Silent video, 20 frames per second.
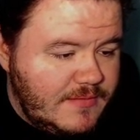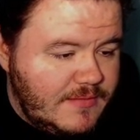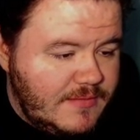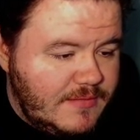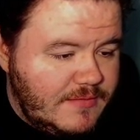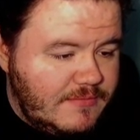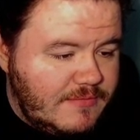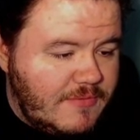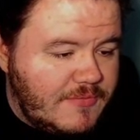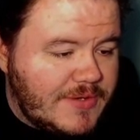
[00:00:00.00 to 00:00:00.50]

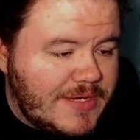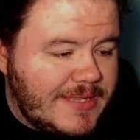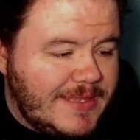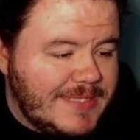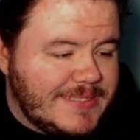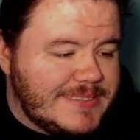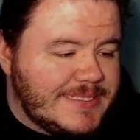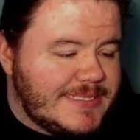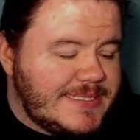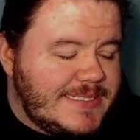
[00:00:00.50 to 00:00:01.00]
What would I
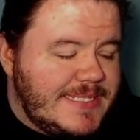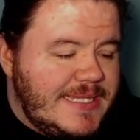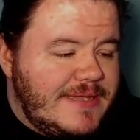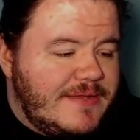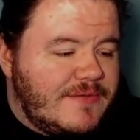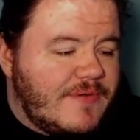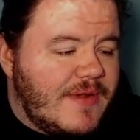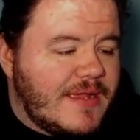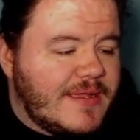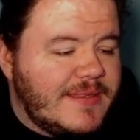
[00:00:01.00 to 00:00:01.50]
like to see
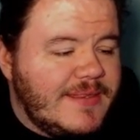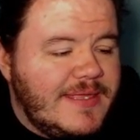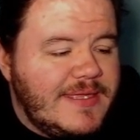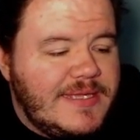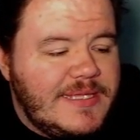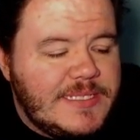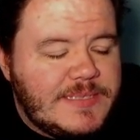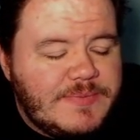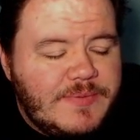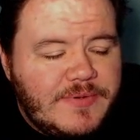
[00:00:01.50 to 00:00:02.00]
in Rocket League
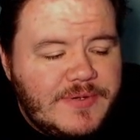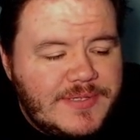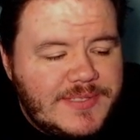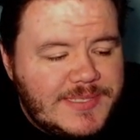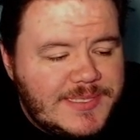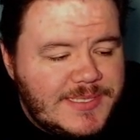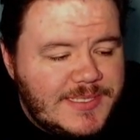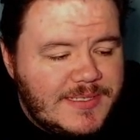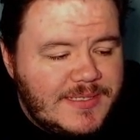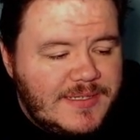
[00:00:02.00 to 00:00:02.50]

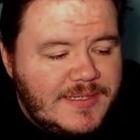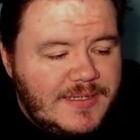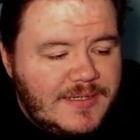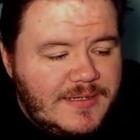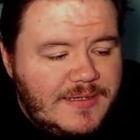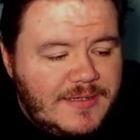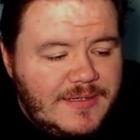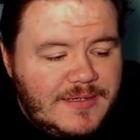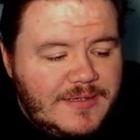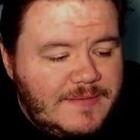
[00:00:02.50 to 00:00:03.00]
eSports?
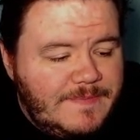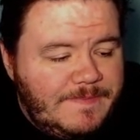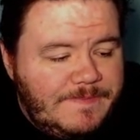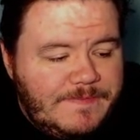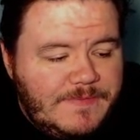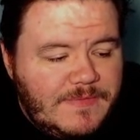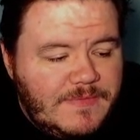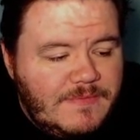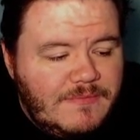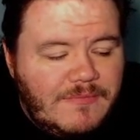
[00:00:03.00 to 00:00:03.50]

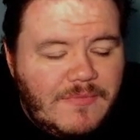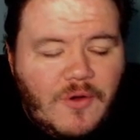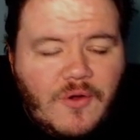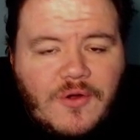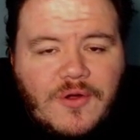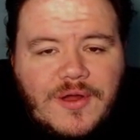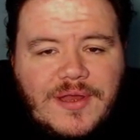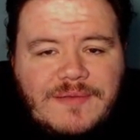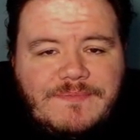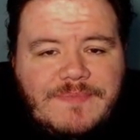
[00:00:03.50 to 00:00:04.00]

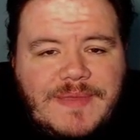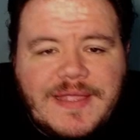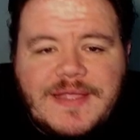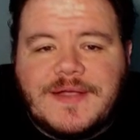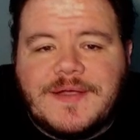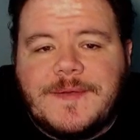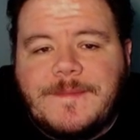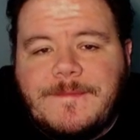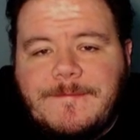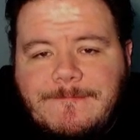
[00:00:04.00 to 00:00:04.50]
More and
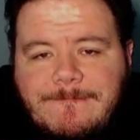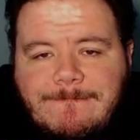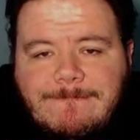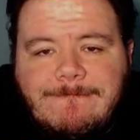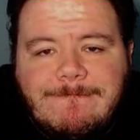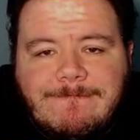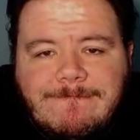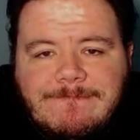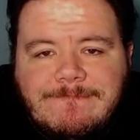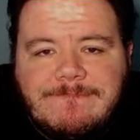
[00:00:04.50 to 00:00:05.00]
bigger.
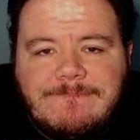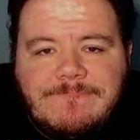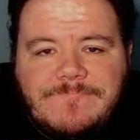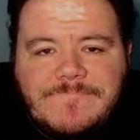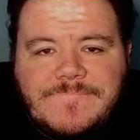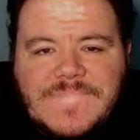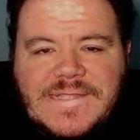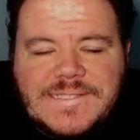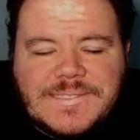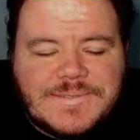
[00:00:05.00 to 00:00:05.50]

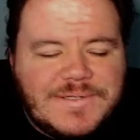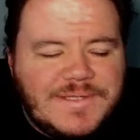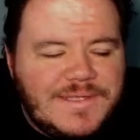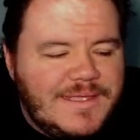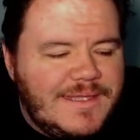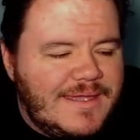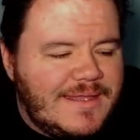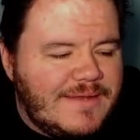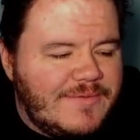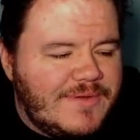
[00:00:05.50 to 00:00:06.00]
That's
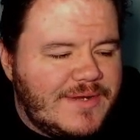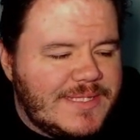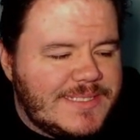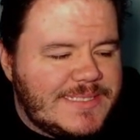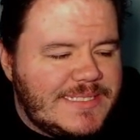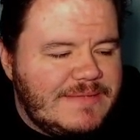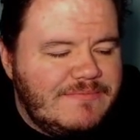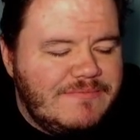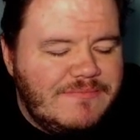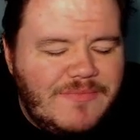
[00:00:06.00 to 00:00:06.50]
really it. I want to
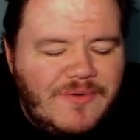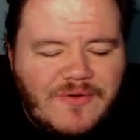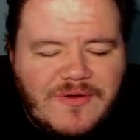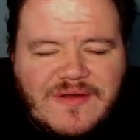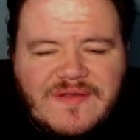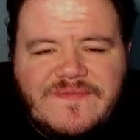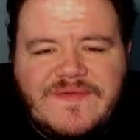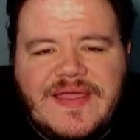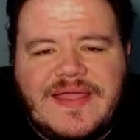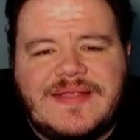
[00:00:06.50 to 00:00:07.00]
see more
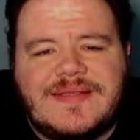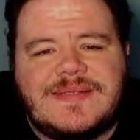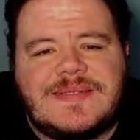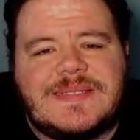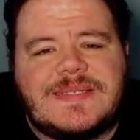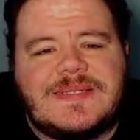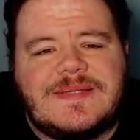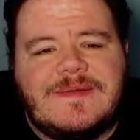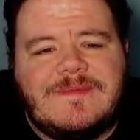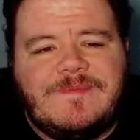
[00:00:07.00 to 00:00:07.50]

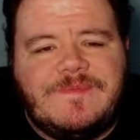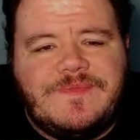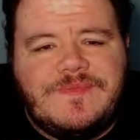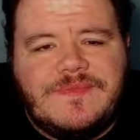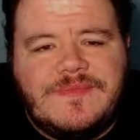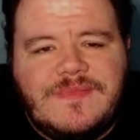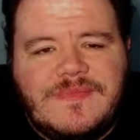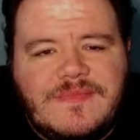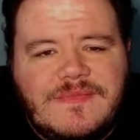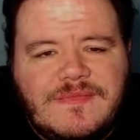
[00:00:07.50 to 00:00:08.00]
events,
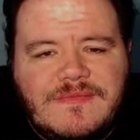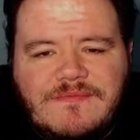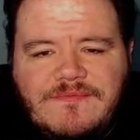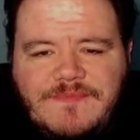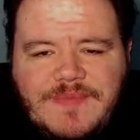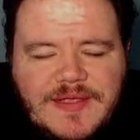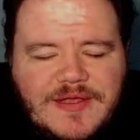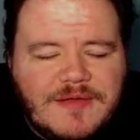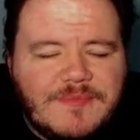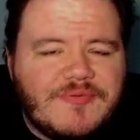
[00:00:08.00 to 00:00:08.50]

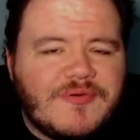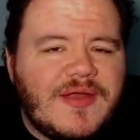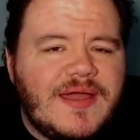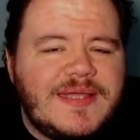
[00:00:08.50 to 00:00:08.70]
bigger prize